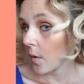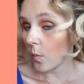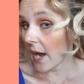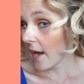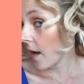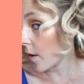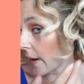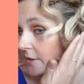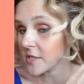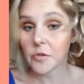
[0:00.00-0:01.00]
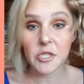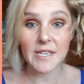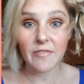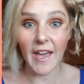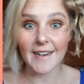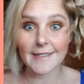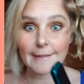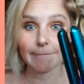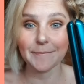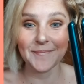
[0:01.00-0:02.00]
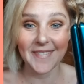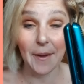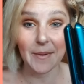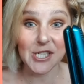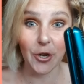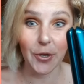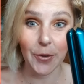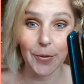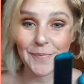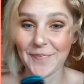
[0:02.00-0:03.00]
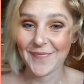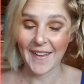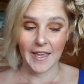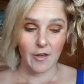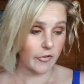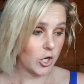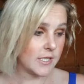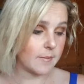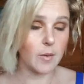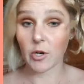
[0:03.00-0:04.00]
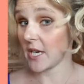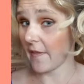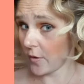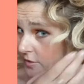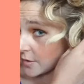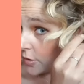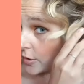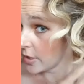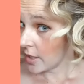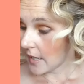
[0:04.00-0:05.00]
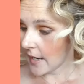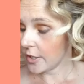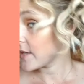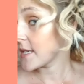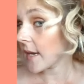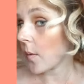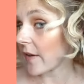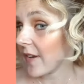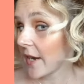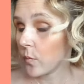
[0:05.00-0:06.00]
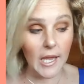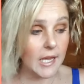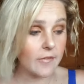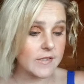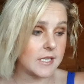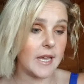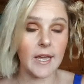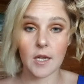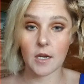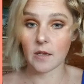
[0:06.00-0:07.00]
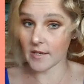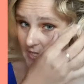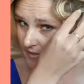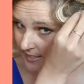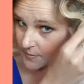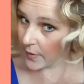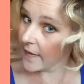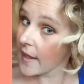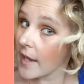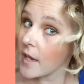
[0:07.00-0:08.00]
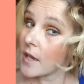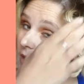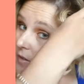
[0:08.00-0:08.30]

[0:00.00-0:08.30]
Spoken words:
Wow, how did you achieve that? Let me show you. First, I'm going to brush it out though, so you can see they're quite flat waves, and there's hairspray in there,